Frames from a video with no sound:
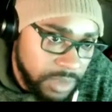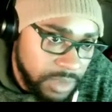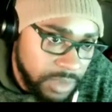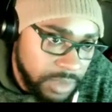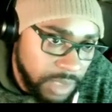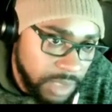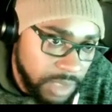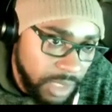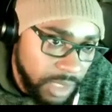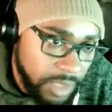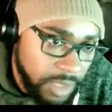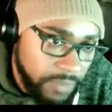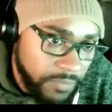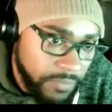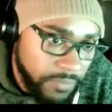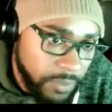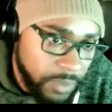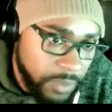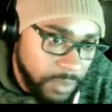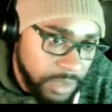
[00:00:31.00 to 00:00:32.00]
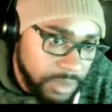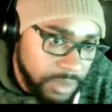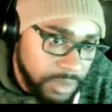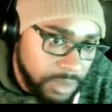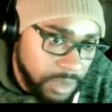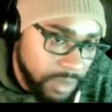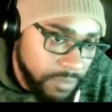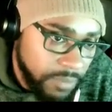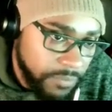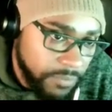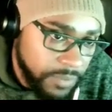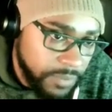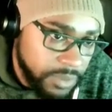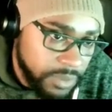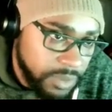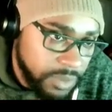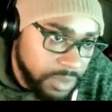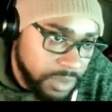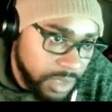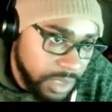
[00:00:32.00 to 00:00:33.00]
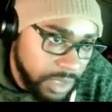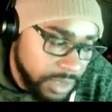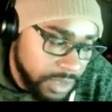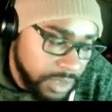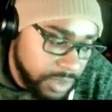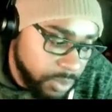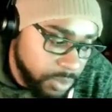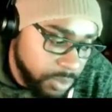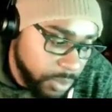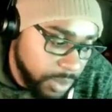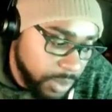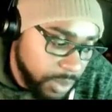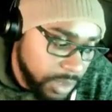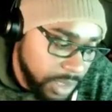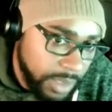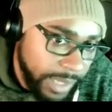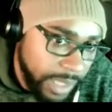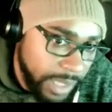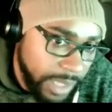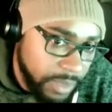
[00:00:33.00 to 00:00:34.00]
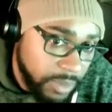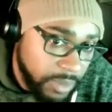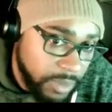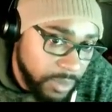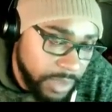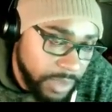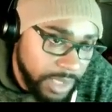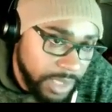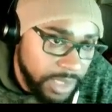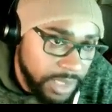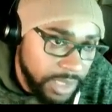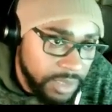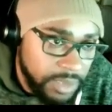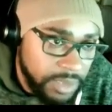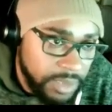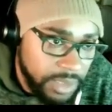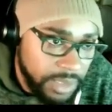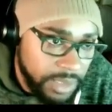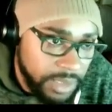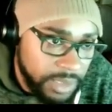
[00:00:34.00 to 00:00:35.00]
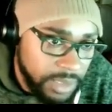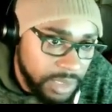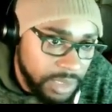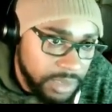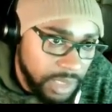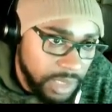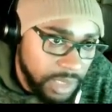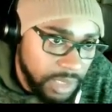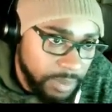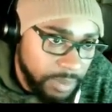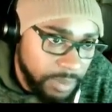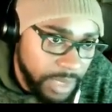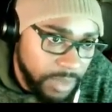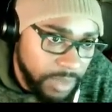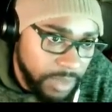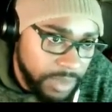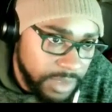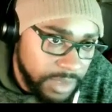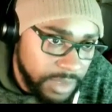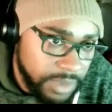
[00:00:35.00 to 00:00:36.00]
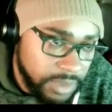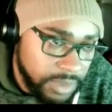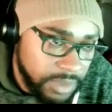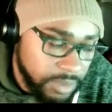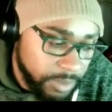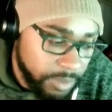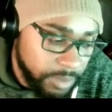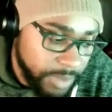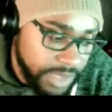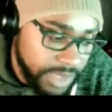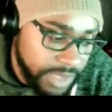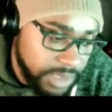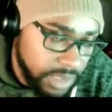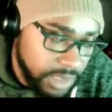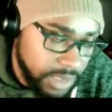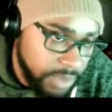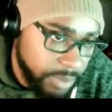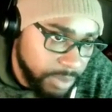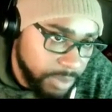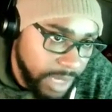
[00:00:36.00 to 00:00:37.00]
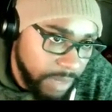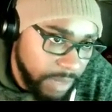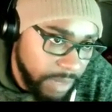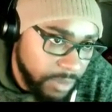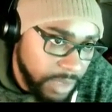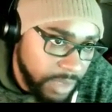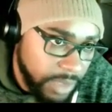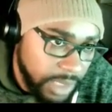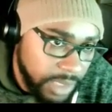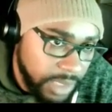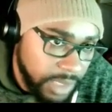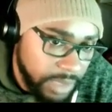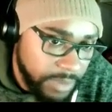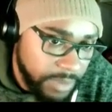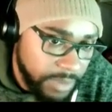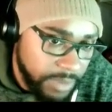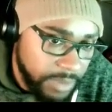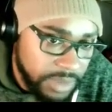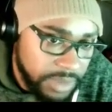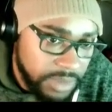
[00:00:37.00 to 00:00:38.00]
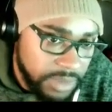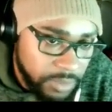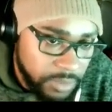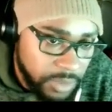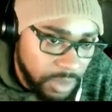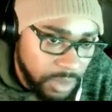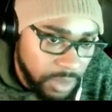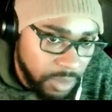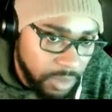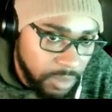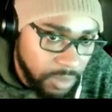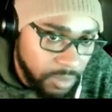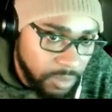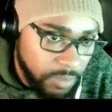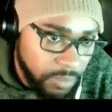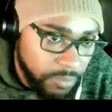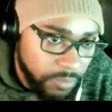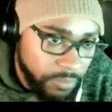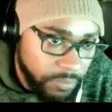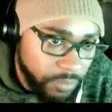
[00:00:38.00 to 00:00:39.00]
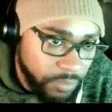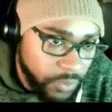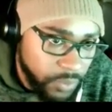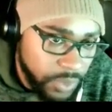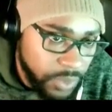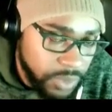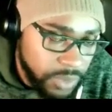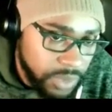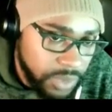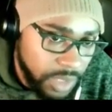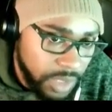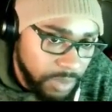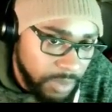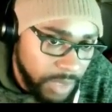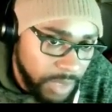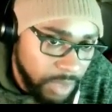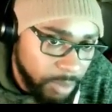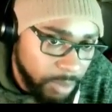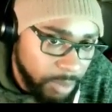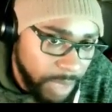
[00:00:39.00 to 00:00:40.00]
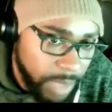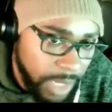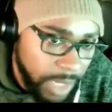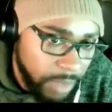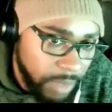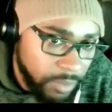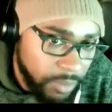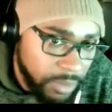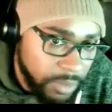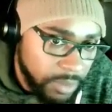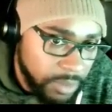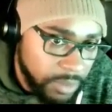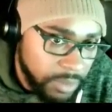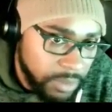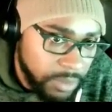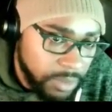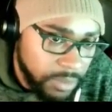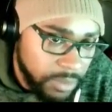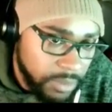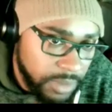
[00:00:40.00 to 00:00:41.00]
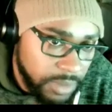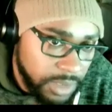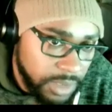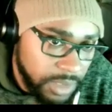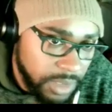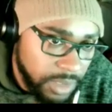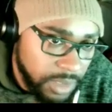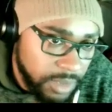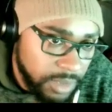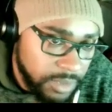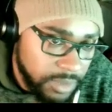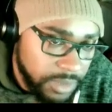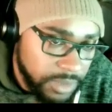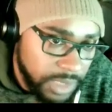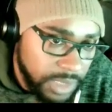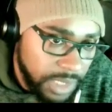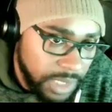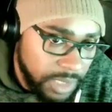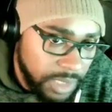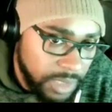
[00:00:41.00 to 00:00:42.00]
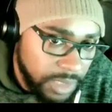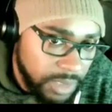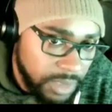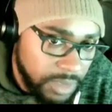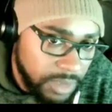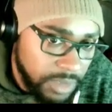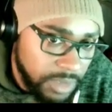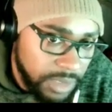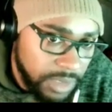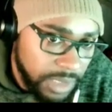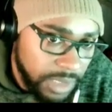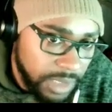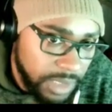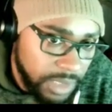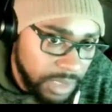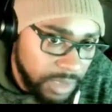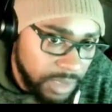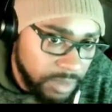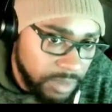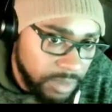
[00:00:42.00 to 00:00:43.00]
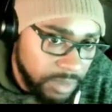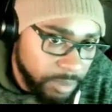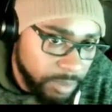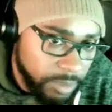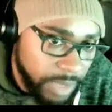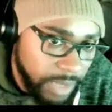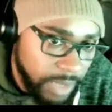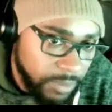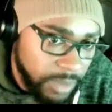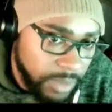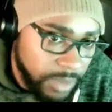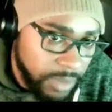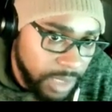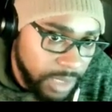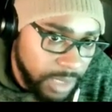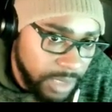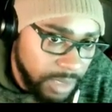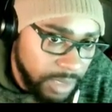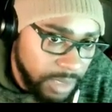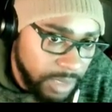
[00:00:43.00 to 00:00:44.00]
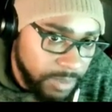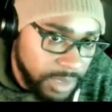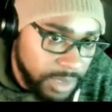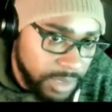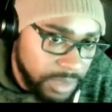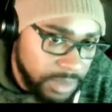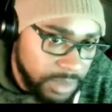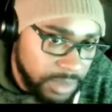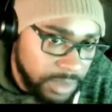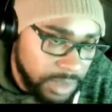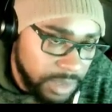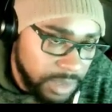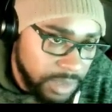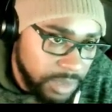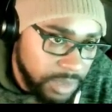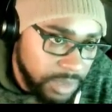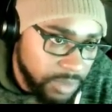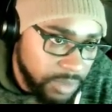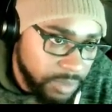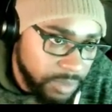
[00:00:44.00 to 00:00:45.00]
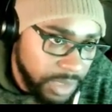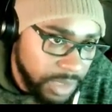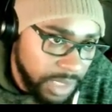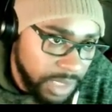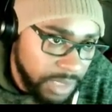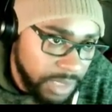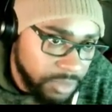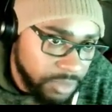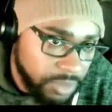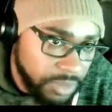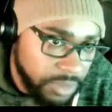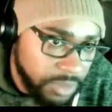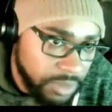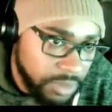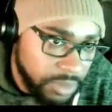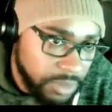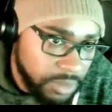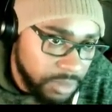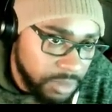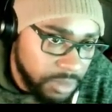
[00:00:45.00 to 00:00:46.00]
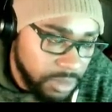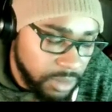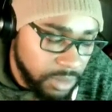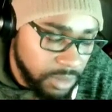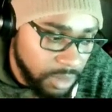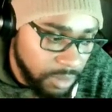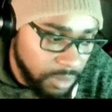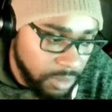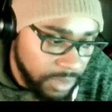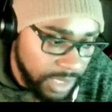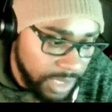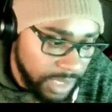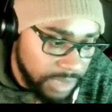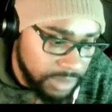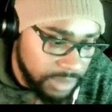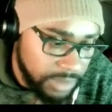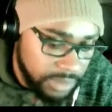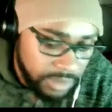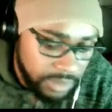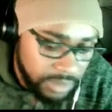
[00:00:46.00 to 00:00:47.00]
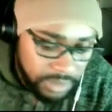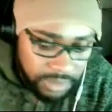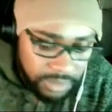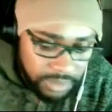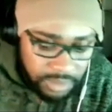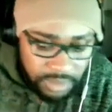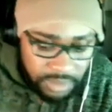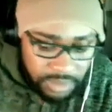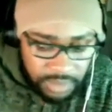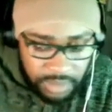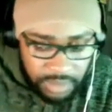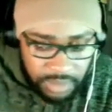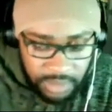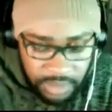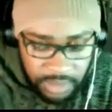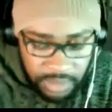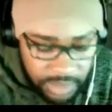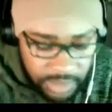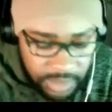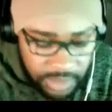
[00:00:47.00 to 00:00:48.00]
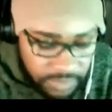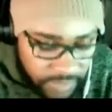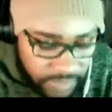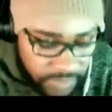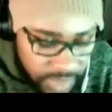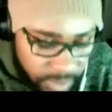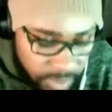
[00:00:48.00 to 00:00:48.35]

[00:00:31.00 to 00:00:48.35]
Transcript: just like our focus. The first touch point I'll go ahead and talk about is basically power dynamics. So when you talk about power, you need to understand it. And power dynamics and human nature, that's it's very